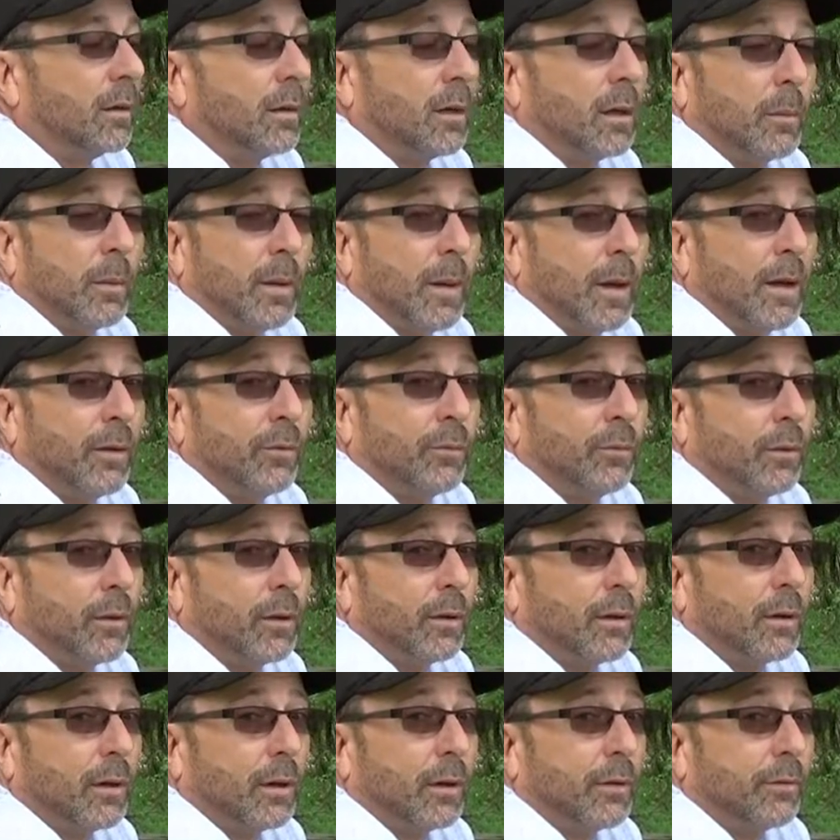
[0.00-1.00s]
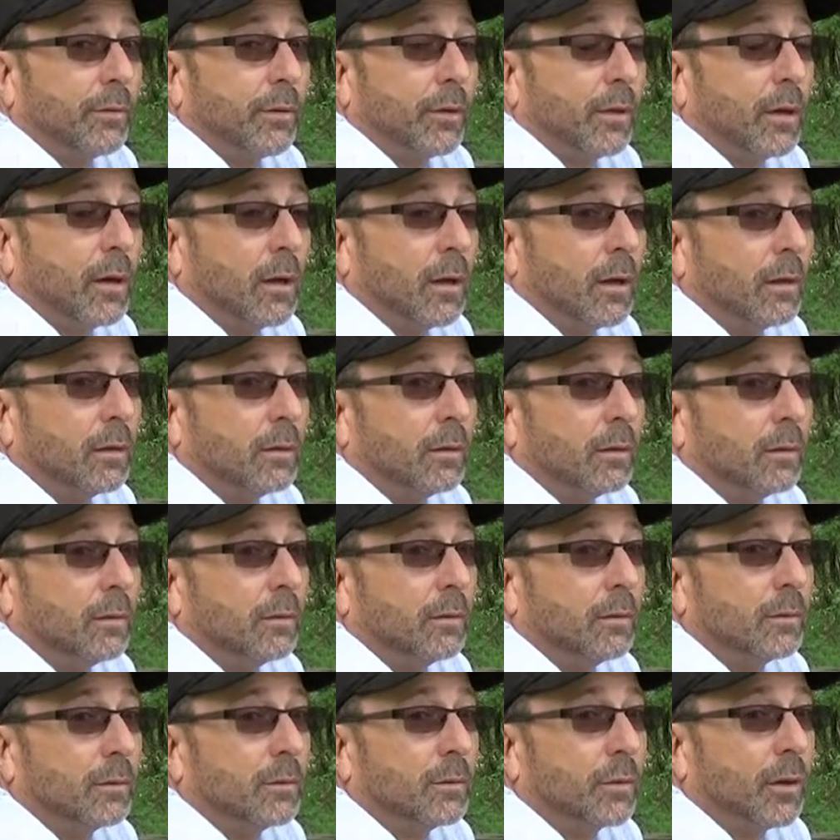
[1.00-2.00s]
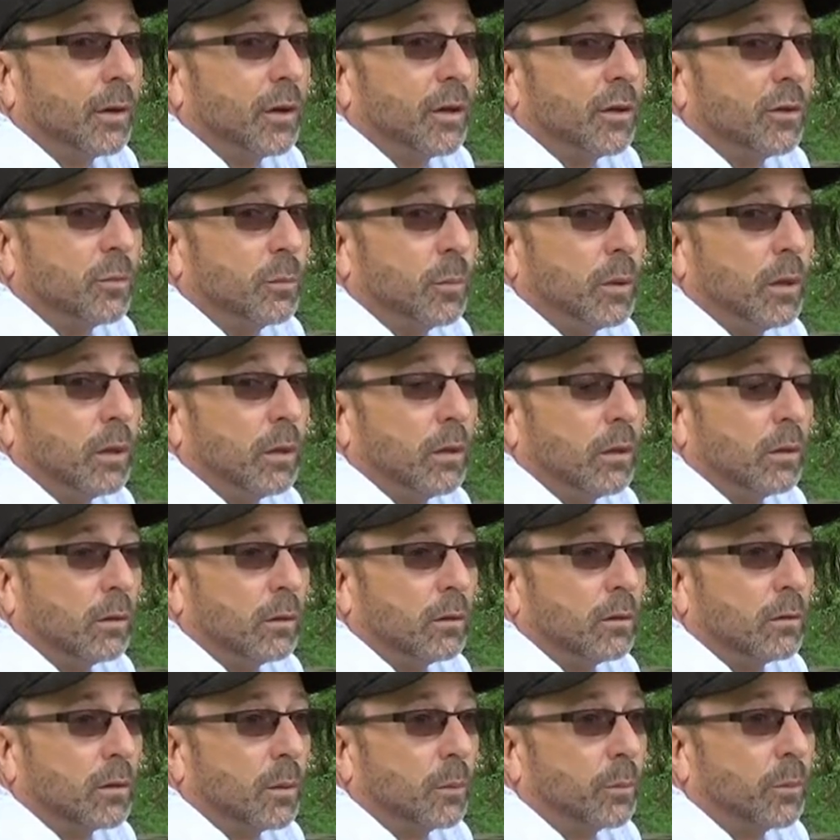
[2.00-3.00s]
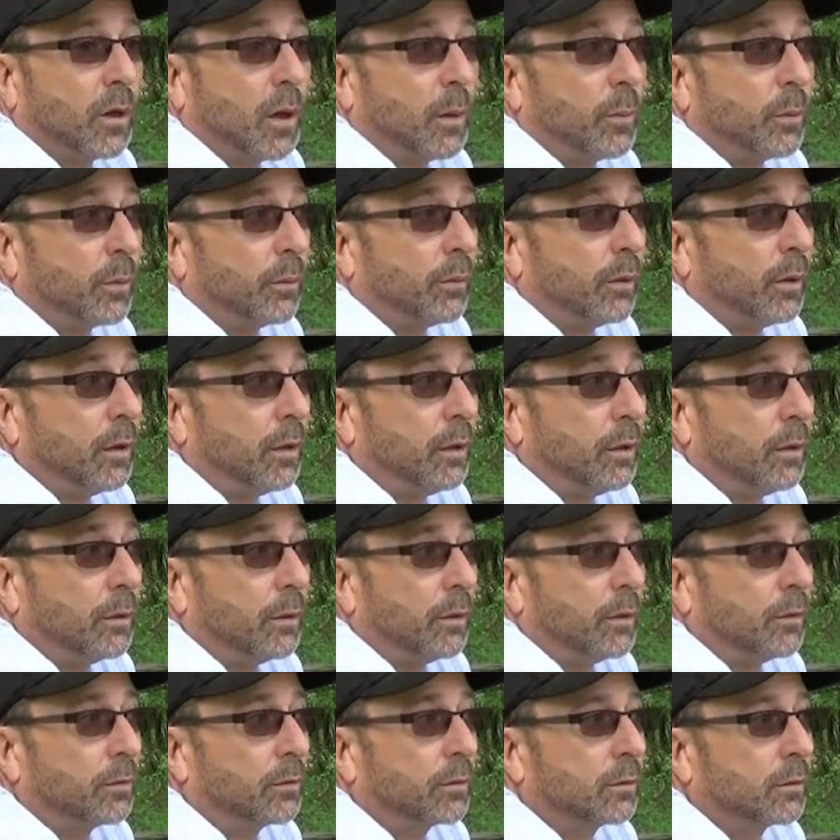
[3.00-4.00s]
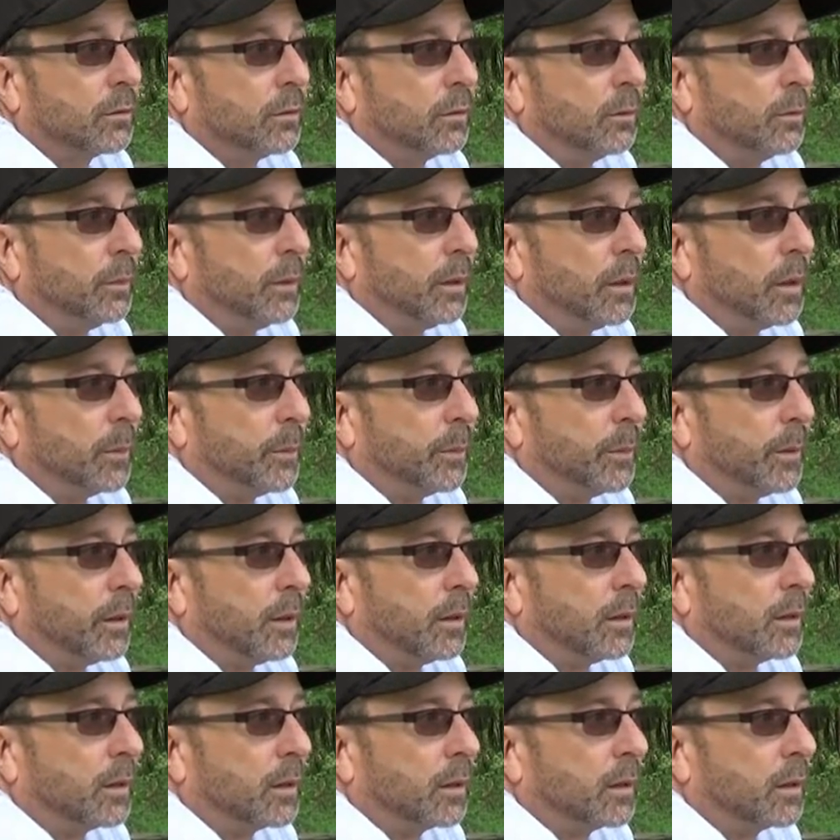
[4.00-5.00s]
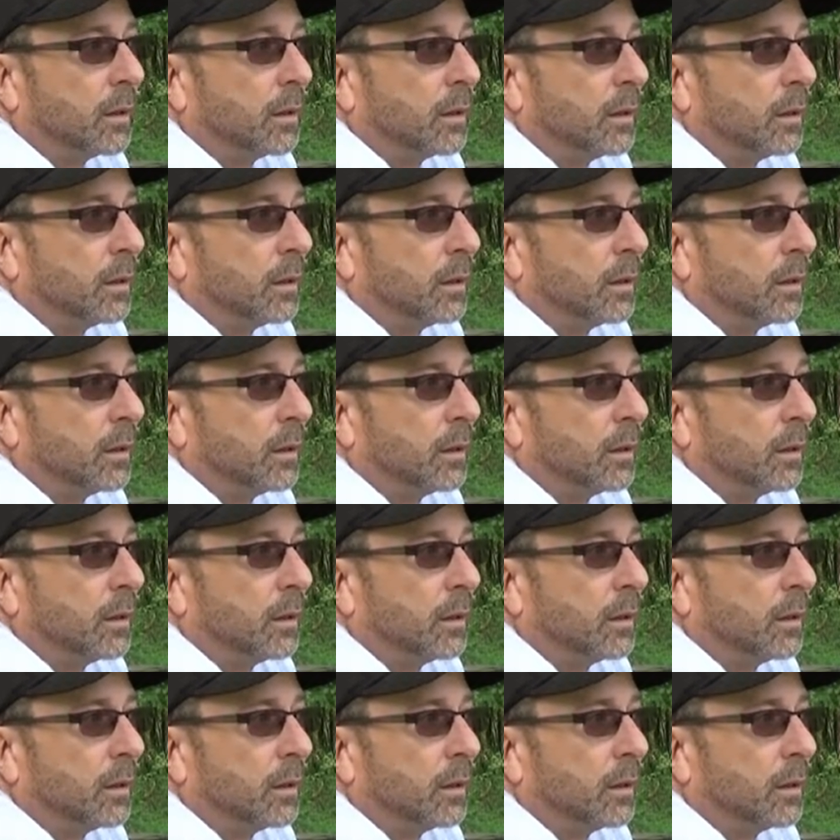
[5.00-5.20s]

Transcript: And I'm half wondering if they're not transmitting on some type of radio that's screwing me up here.